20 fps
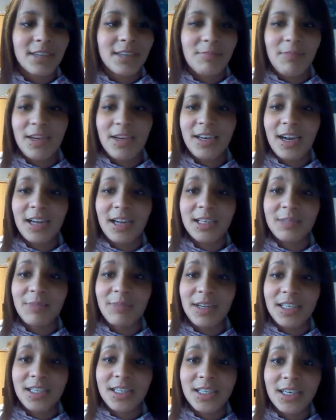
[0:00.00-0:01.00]
My dog
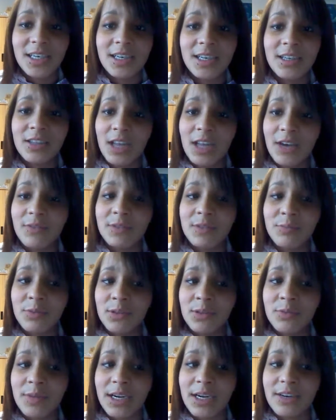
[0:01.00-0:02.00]
Spencer loves
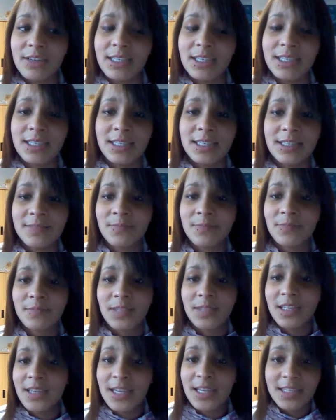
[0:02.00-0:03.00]
blueberries.
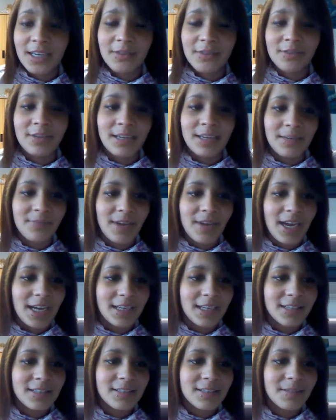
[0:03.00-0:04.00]
That's all for random
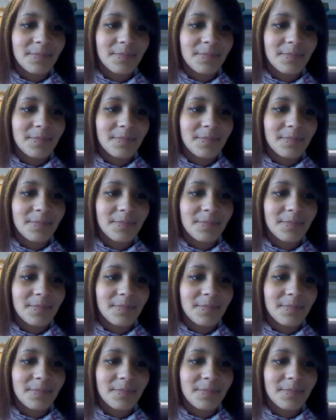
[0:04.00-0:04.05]
facts.